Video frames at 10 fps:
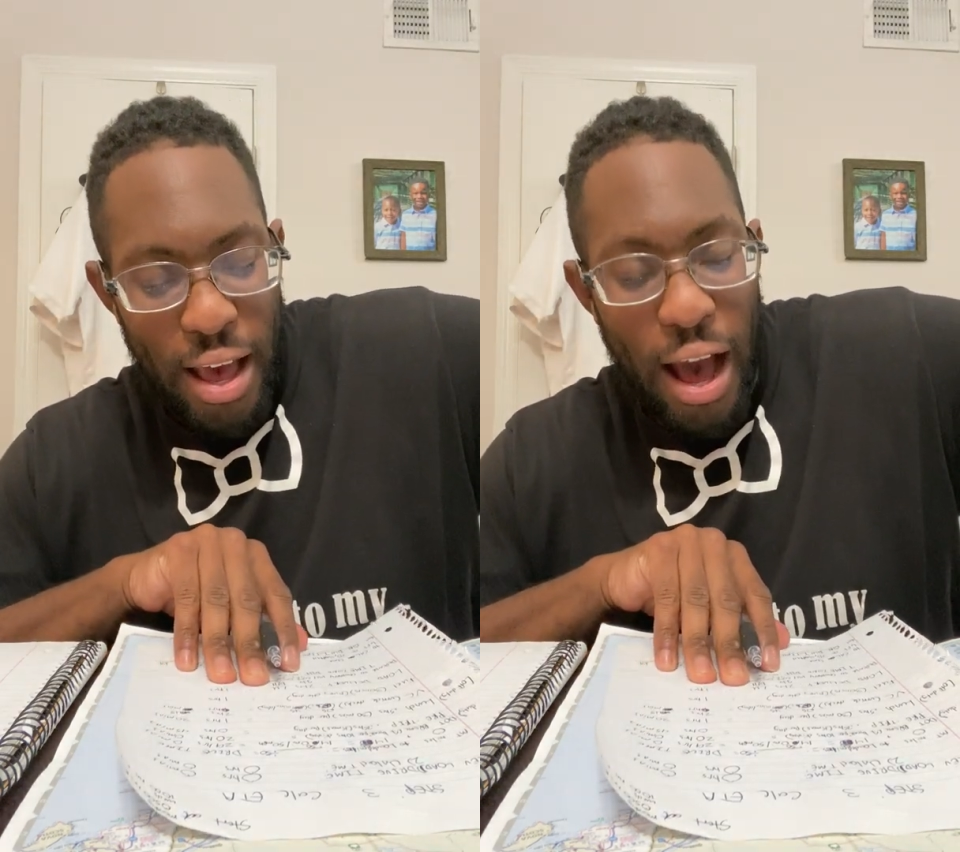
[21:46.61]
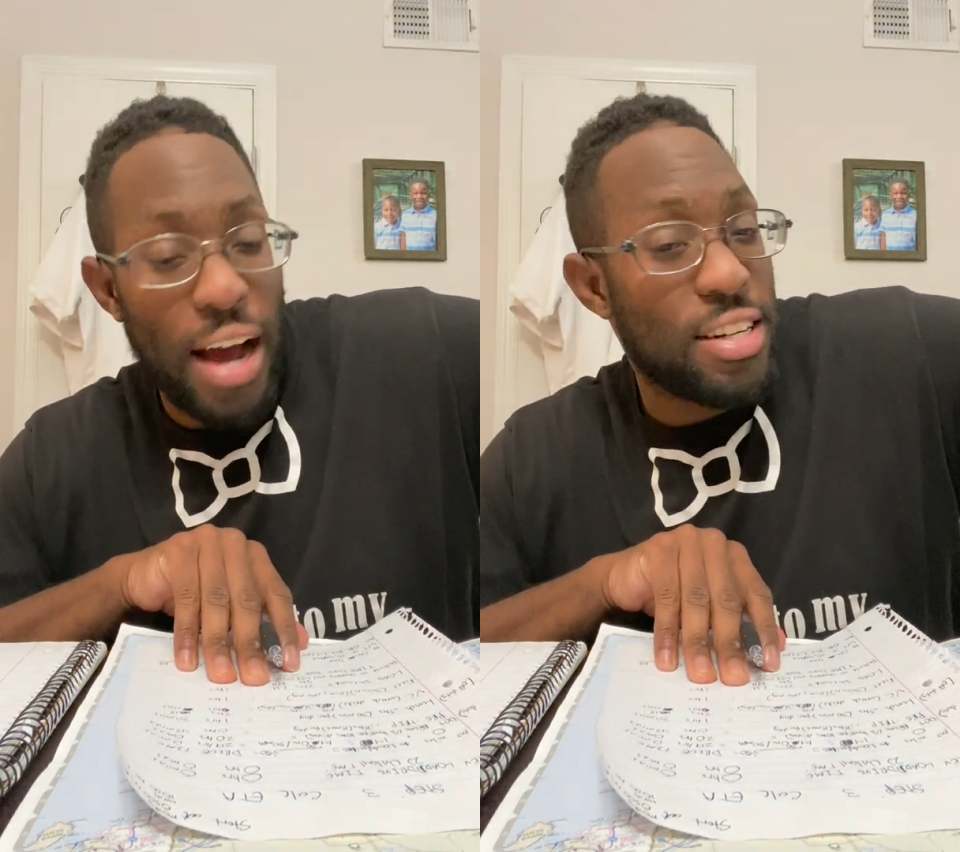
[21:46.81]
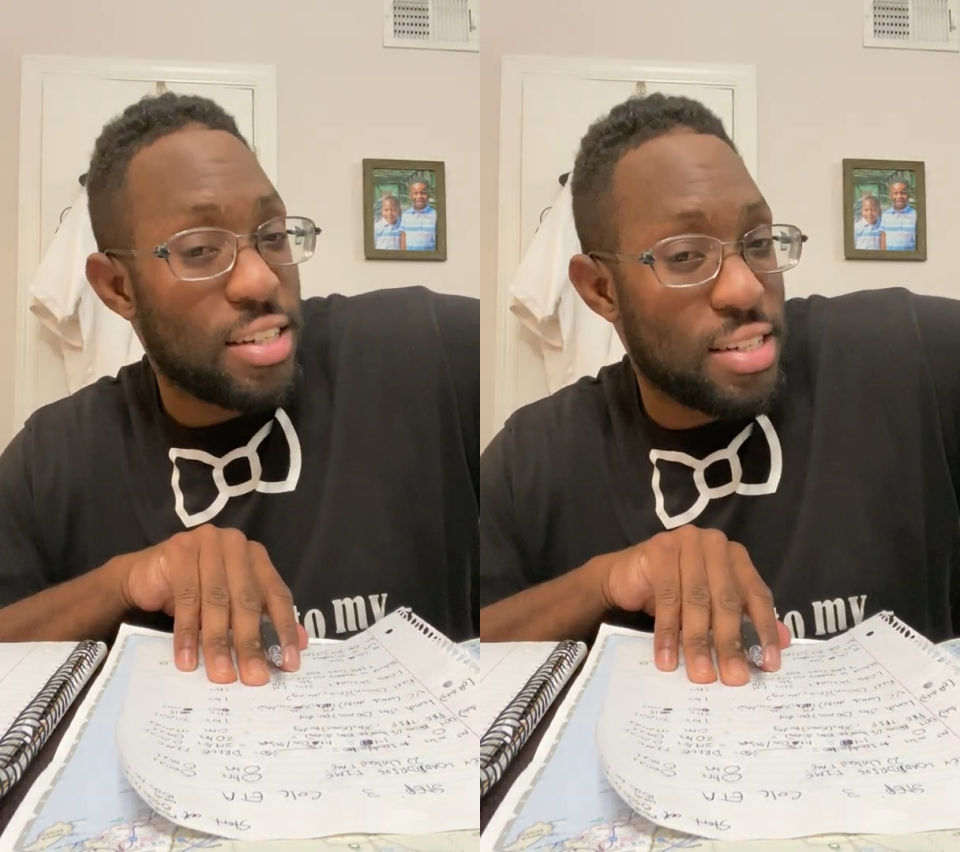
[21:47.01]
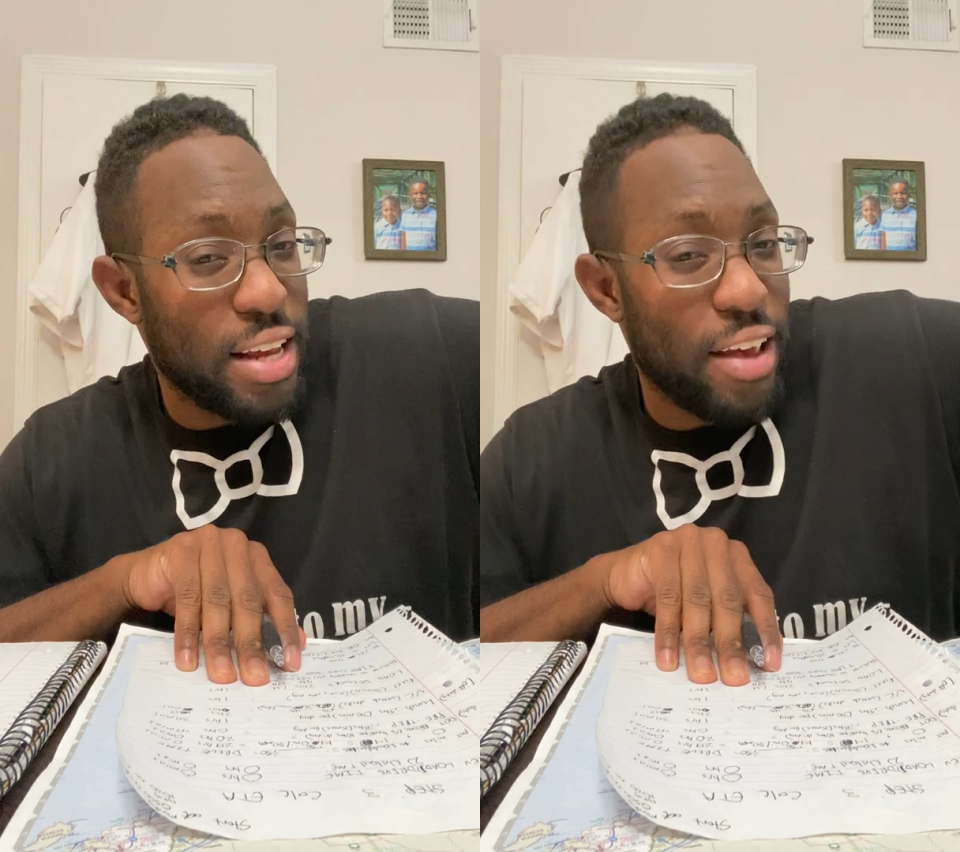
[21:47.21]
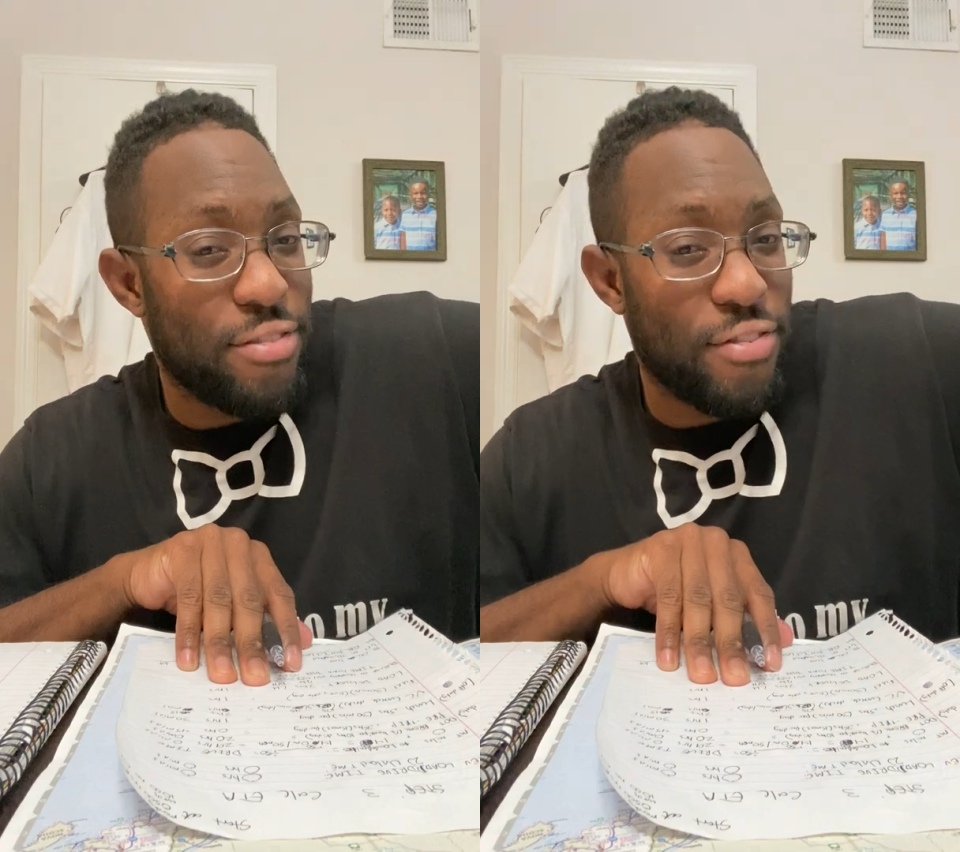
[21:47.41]
I just
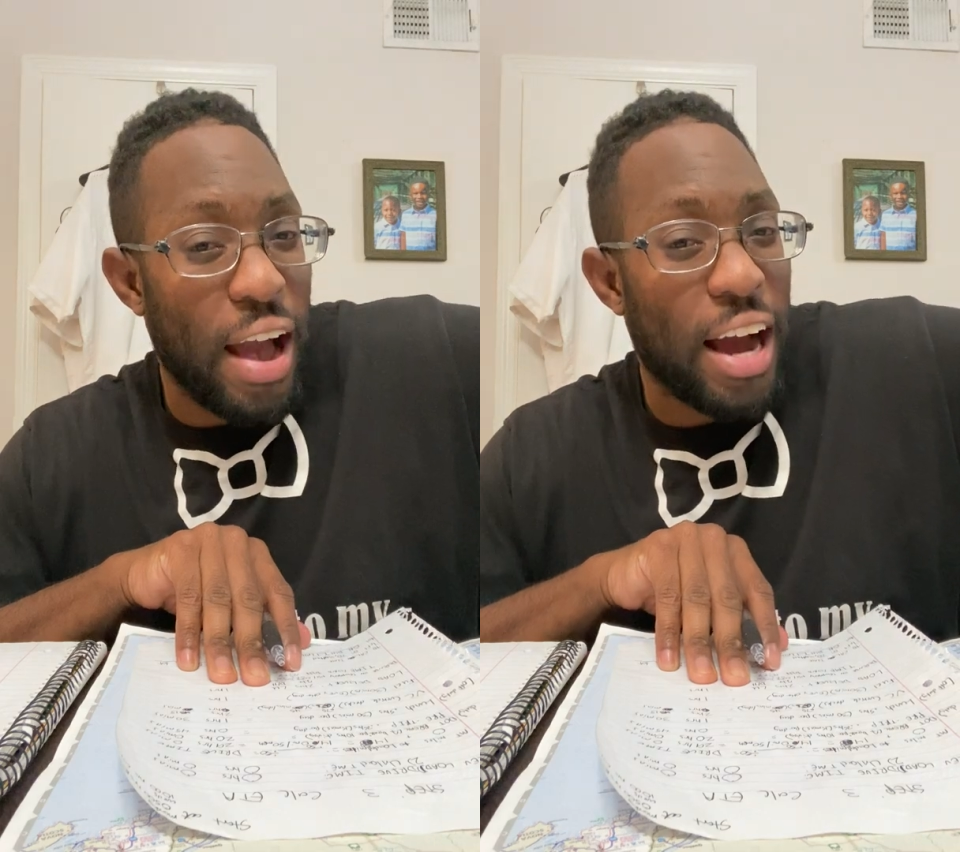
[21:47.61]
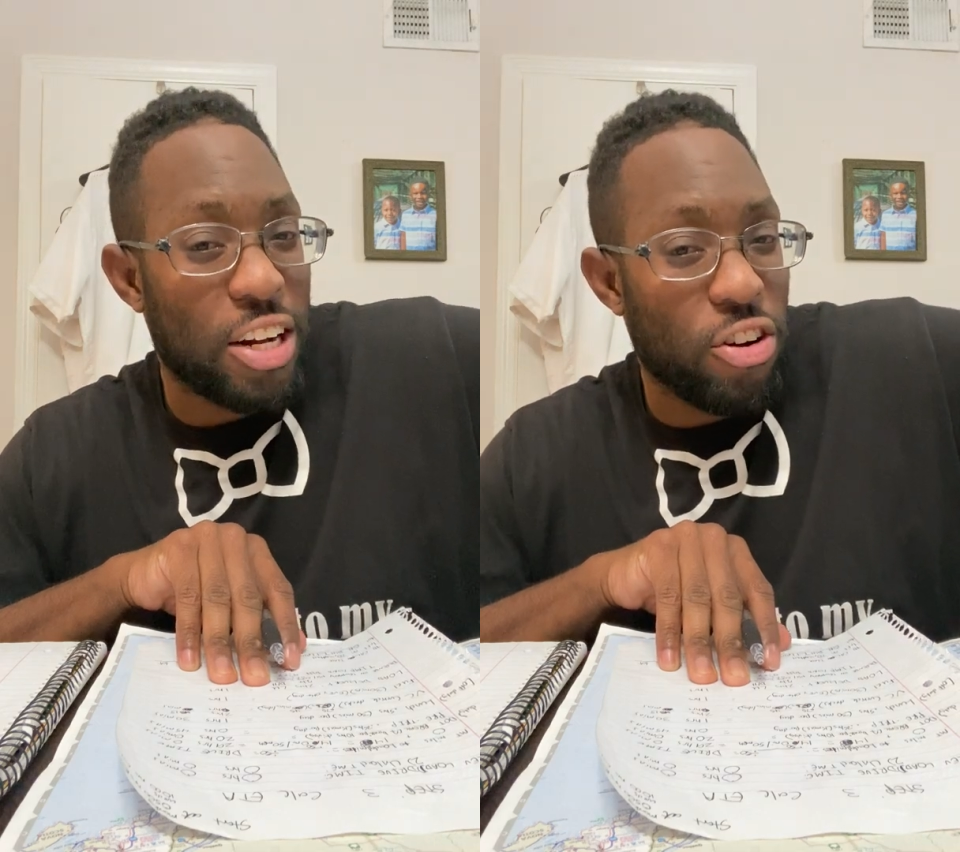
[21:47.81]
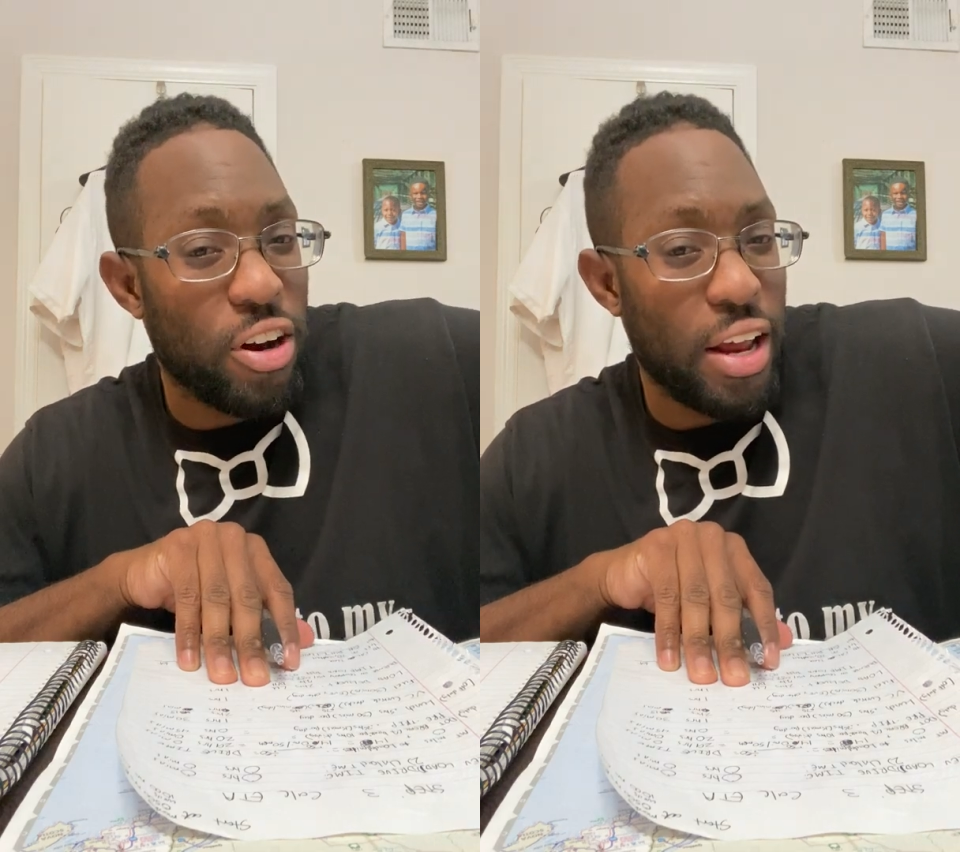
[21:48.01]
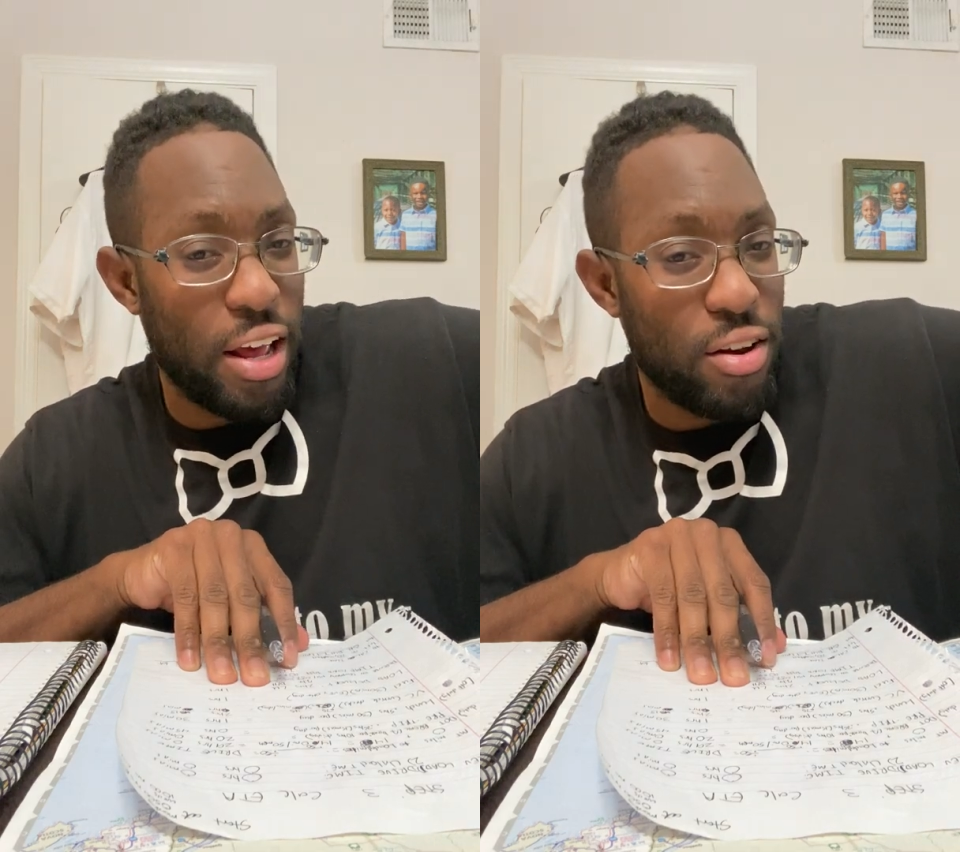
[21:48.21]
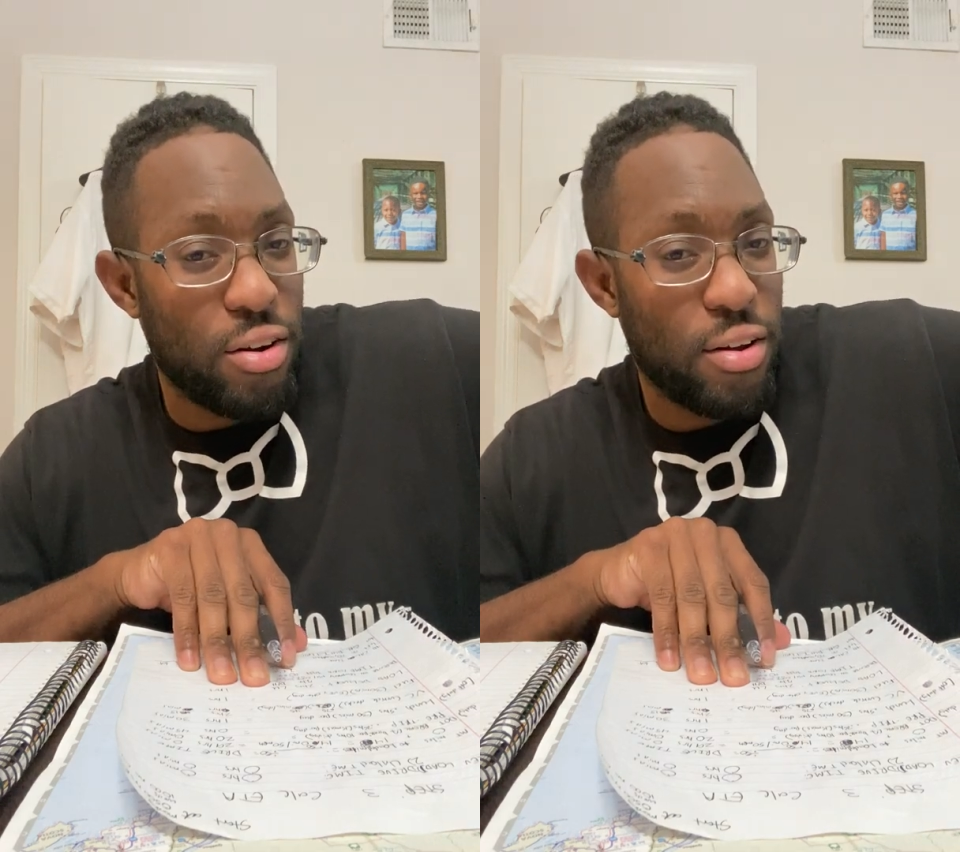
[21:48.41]
say factor it
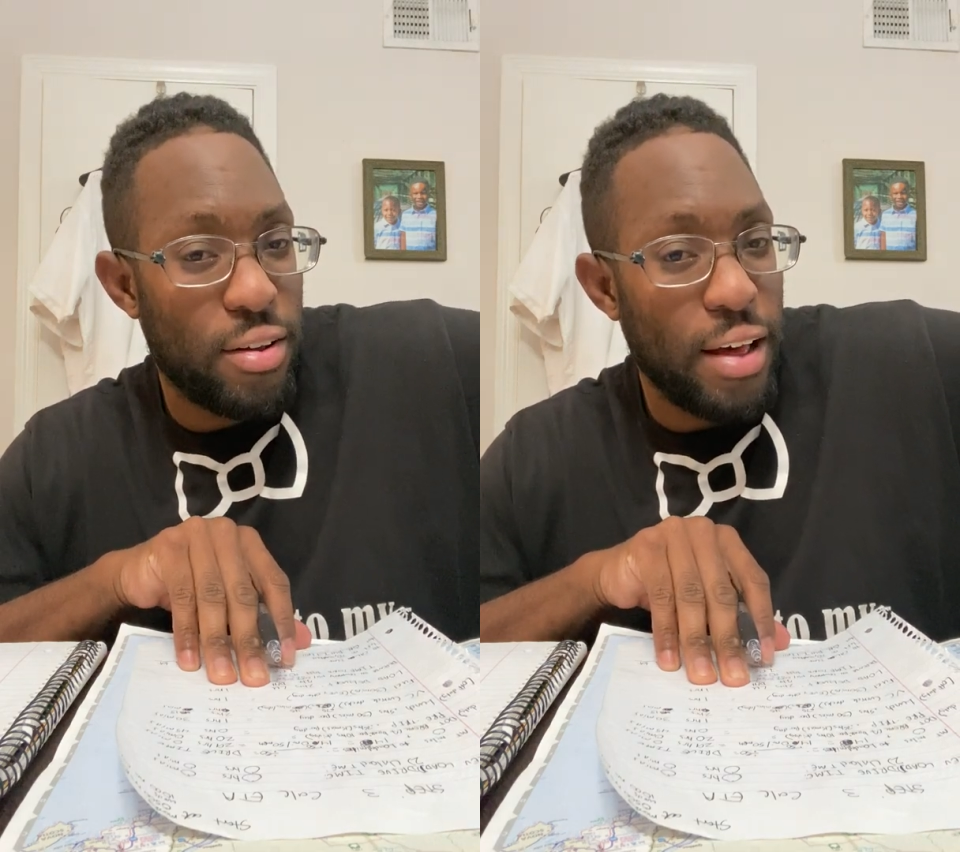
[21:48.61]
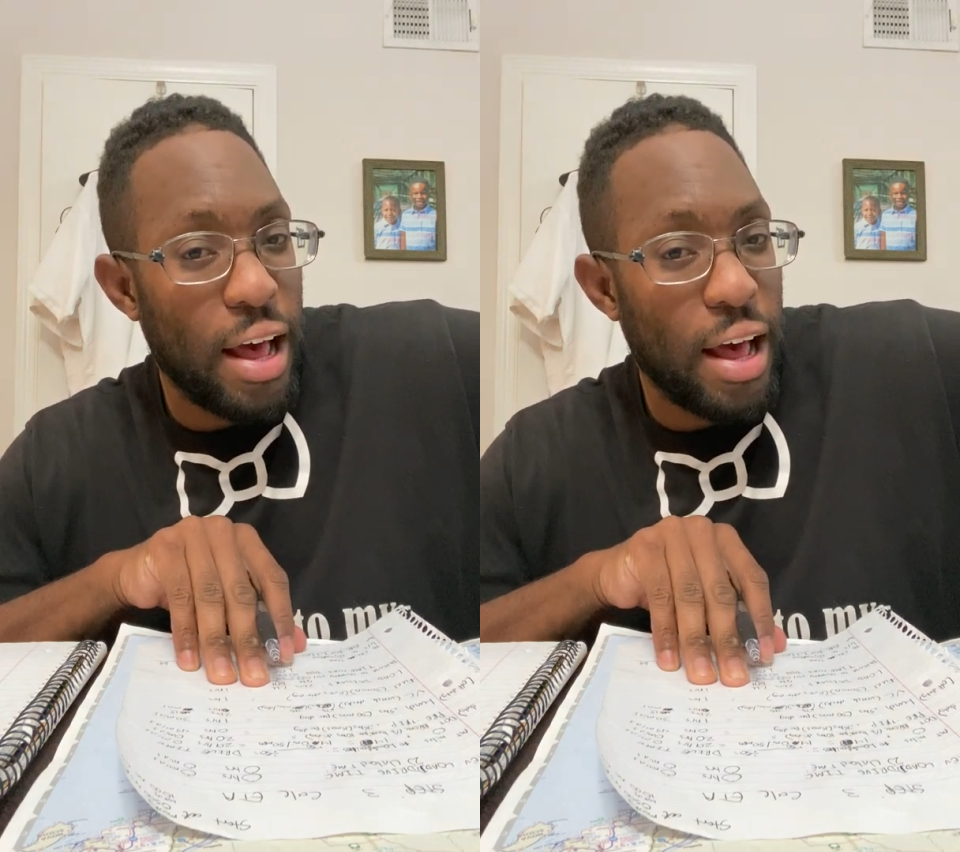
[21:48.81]
in